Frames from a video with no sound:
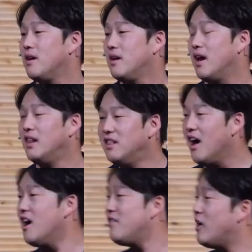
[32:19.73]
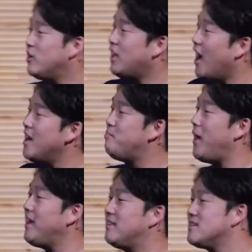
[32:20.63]
I love how God
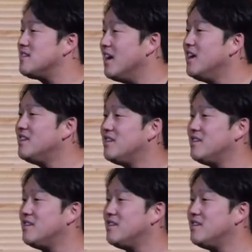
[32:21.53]
baked this into